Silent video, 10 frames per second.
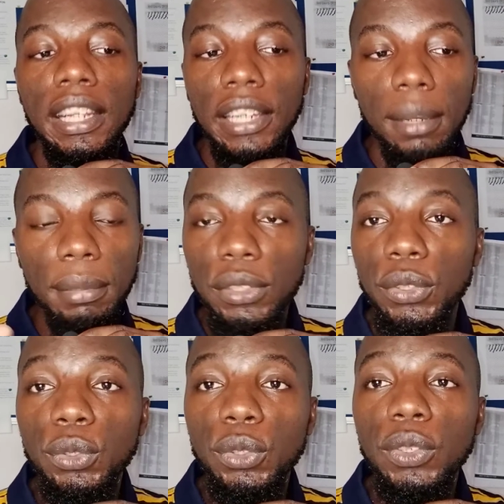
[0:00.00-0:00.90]
Number
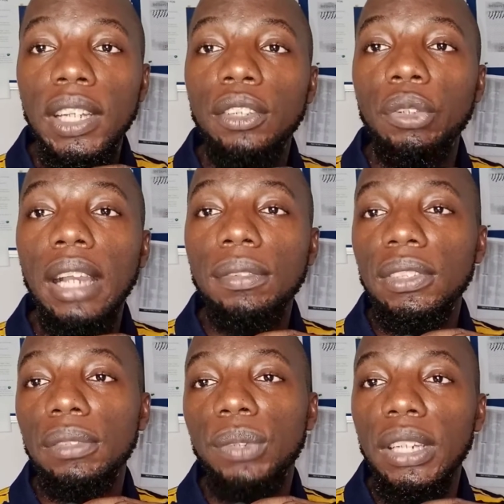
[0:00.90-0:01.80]
2, you have to
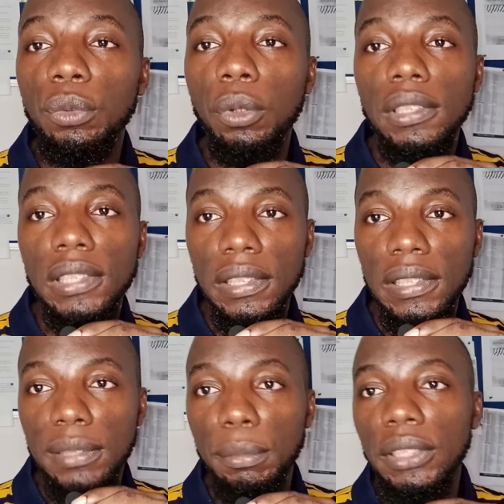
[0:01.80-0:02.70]
define what
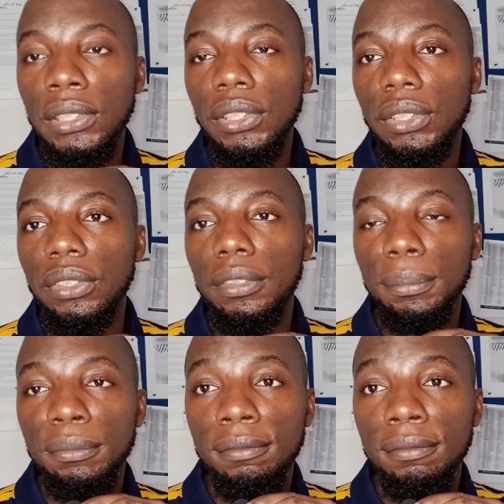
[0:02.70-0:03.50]
success means to you.